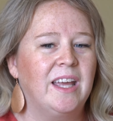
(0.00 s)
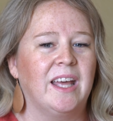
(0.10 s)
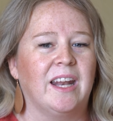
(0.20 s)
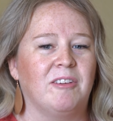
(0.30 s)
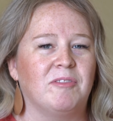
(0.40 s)

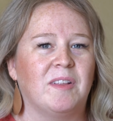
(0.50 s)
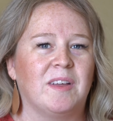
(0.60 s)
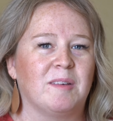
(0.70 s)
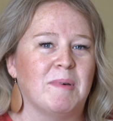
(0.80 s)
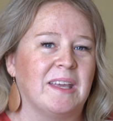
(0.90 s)
and I felt
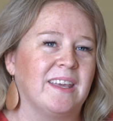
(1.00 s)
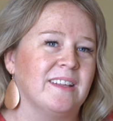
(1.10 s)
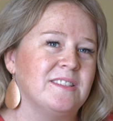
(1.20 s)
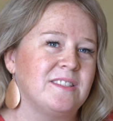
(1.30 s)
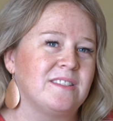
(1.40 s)
like my
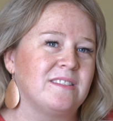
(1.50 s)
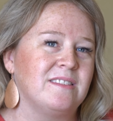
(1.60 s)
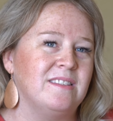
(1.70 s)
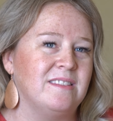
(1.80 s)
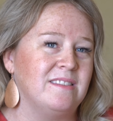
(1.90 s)
kids
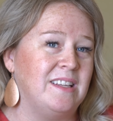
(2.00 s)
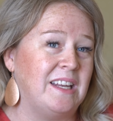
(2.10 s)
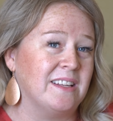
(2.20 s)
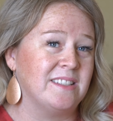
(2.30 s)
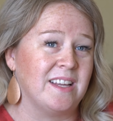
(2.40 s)

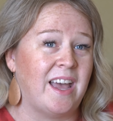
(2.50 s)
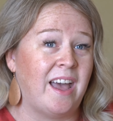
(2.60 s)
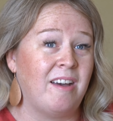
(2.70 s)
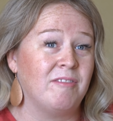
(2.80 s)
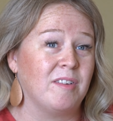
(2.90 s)
needed to
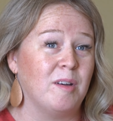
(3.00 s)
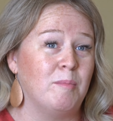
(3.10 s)
have